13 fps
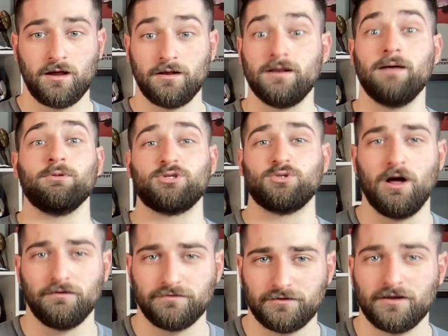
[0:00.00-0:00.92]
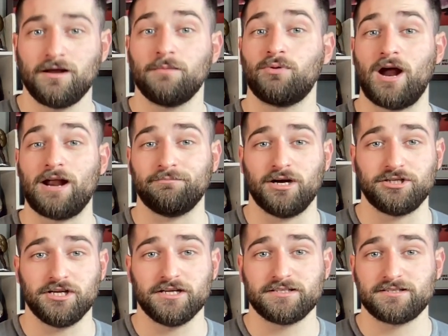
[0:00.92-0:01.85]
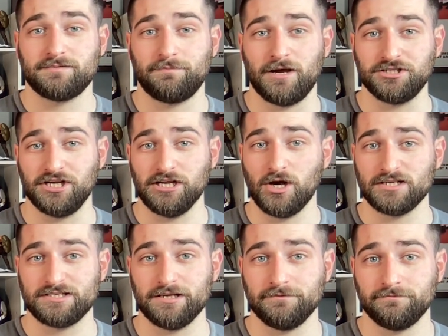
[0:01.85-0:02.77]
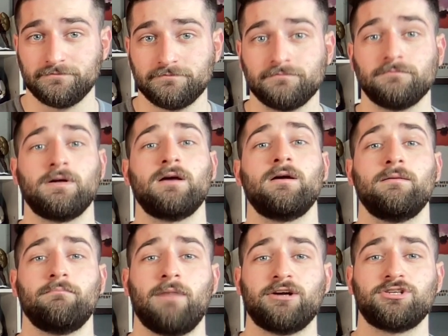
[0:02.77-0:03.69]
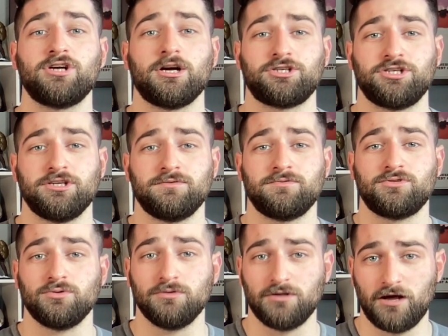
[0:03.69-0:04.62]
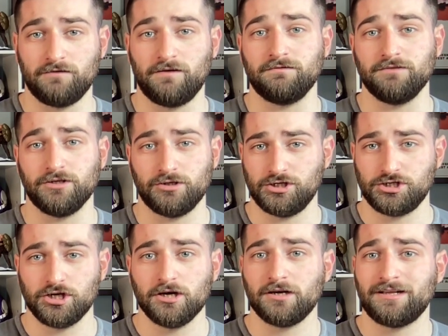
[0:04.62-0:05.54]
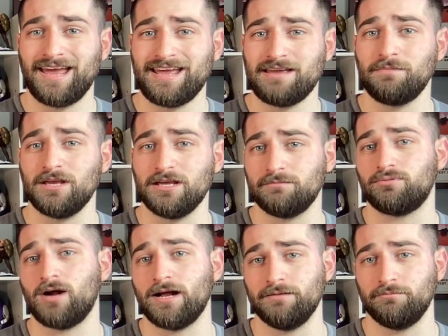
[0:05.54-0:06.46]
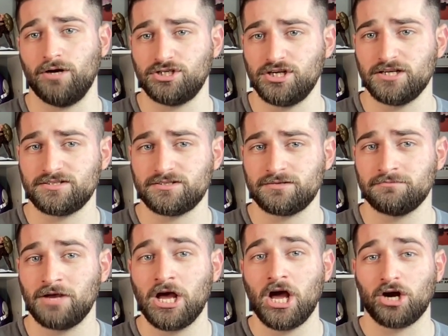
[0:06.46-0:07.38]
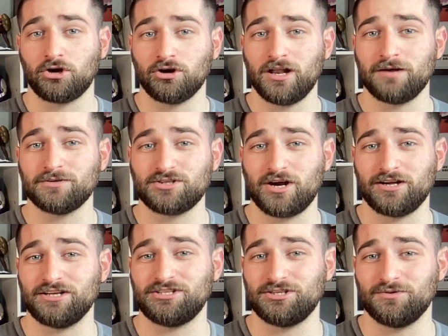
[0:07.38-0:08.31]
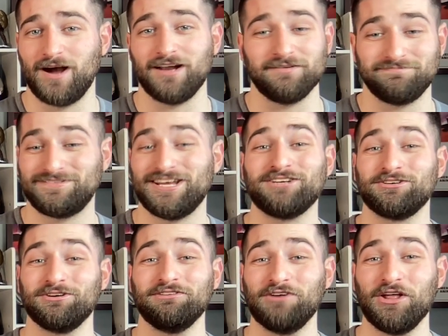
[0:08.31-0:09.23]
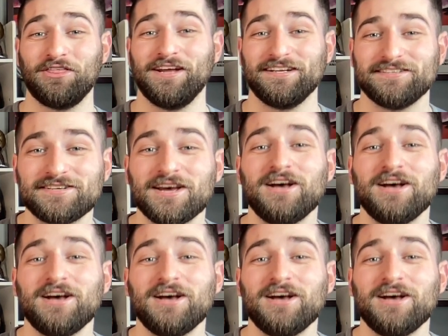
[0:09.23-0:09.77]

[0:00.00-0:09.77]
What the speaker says: Number 12, Pride and Prejudice by Jane Austen. My introduction to love of literature came in Pride and Prejudice. A girl I was talking to on Tinder, of all things,